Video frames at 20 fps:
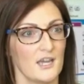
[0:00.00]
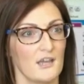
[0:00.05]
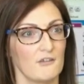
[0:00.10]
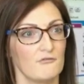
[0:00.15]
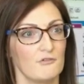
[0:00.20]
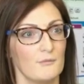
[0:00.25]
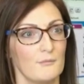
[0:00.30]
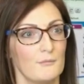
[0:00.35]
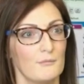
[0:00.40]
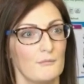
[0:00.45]

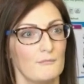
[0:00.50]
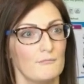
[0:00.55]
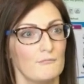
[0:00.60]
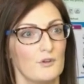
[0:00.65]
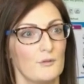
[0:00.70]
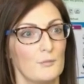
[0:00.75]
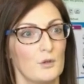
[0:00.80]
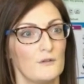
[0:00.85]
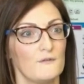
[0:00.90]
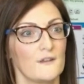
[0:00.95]
and
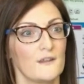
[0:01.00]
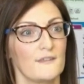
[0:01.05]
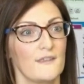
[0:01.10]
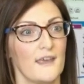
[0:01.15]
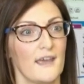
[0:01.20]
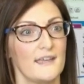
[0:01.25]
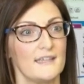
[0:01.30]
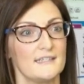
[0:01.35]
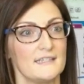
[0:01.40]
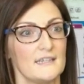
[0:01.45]
removing the
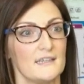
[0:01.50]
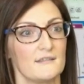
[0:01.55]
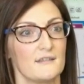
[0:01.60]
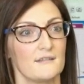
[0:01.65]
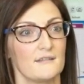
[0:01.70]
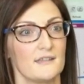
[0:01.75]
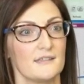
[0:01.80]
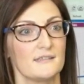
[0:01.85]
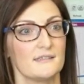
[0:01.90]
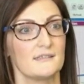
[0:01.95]
idea that
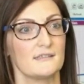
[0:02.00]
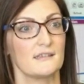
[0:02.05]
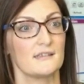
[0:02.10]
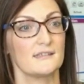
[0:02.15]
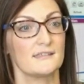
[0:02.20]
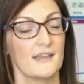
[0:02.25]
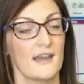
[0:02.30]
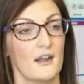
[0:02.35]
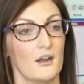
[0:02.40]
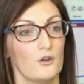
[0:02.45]
this is a
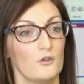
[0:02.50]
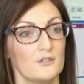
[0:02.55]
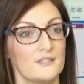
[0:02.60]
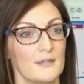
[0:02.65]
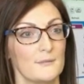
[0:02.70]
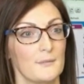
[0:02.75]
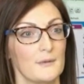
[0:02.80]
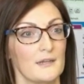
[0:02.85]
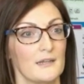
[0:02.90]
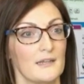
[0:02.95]

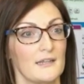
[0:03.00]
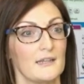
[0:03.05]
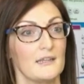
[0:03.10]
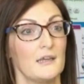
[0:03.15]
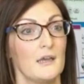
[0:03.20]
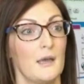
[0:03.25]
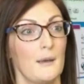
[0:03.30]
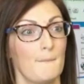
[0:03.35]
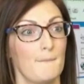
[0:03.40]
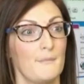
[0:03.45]
stereotypically
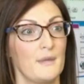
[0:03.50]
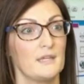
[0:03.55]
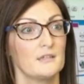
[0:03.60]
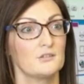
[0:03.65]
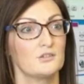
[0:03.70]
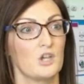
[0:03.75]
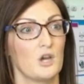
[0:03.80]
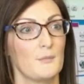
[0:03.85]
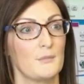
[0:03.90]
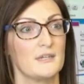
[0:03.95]

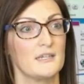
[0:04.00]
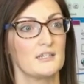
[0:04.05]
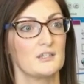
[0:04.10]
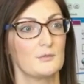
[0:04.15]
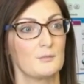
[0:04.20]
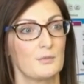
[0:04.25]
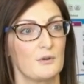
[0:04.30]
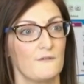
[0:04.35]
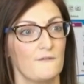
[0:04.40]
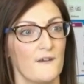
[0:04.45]
male-dominated
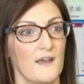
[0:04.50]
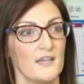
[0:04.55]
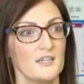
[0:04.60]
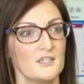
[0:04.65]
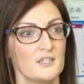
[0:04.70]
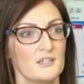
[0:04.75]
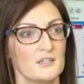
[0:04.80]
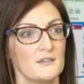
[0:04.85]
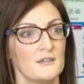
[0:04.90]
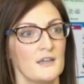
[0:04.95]

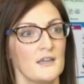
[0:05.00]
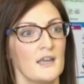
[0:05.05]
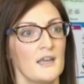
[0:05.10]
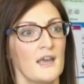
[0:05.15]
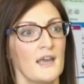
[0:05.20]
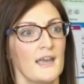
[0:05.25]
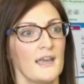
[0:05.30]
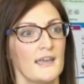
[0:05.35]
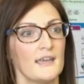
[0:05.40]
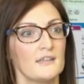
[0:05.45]
profession.
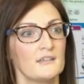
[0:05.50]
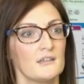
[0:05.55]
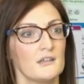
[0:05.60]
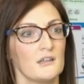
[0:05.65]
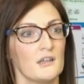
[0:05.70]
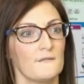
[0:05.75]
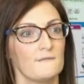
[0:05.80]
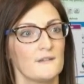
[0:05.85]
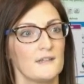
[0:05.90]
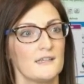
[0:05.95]
Ada
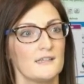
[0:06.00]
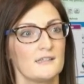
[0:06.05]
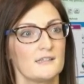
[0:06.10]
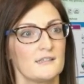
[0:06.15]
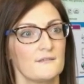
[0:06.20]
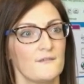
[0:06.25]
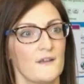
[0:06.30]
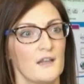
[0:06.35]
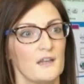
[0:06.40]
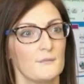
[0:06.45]
Lovelace
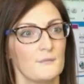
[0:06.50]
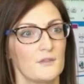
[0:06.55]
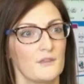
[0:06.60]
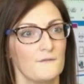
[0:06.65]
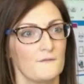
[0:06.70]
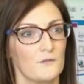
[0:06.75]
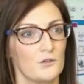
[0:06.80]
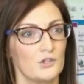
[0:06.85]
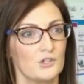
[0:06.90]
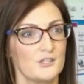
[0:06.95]
developed the
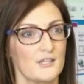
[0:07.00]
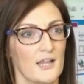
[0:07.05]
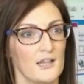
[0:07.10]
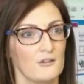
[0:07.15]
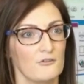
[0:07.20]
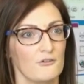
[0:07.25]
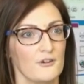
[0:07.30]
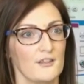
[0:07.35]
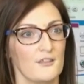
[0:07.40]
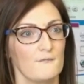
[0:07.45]
first
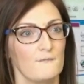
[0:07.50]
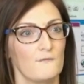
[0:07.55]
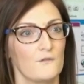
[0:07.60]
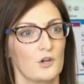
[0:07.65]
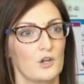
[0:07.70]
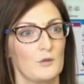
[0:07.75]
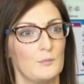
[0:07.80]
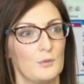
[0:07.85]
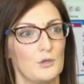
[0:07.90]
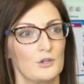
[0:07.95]
algorithm for
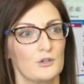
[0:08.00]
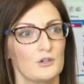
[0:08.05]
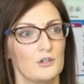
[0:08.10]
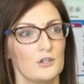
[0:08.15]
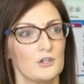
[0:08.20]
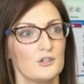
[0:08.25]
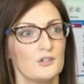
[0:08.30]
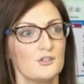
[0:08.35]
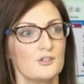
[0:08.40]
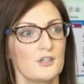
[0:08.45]
computer
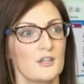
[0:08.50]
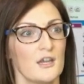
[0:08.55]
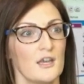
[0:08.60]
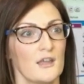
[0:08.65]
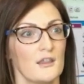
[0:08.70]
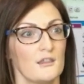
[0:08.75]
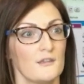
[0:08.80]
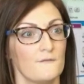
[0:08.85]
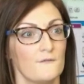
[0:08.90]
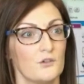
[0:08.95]
use.
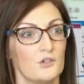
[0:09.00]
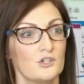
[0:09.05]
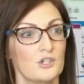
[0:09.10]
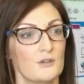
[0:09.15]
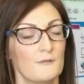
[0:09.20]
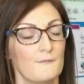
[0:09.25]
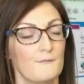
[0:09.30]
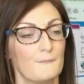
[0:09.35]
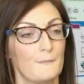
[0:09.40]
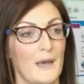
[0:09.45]
The first
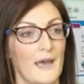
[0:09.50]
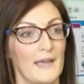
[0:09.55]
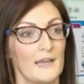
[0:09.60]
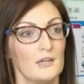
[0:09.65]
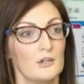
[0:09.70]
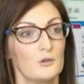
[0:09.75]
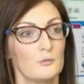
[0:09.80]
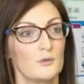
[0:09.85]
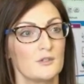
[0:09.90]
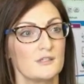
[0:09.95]

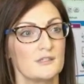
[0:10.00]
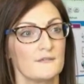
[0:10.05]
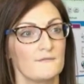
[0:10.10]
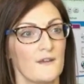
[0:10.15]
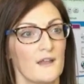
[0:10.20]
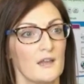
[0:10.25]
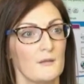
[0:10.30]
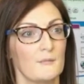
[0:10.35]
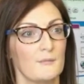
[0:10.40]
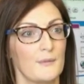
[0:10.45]
compiler was
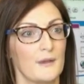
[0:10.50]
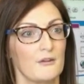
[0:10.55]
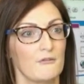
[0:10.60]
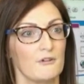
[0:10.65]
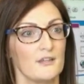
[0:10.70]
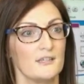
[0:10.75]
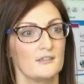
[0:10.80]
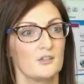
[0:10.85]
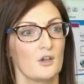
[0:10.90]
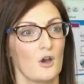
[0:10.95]
developed by
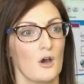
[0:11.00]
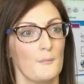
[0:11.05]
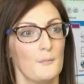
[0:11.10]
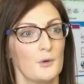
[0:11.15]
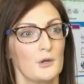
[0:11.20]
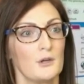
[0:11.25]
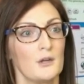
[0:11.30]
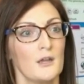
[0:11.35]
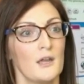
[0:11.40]
Grace Hopper.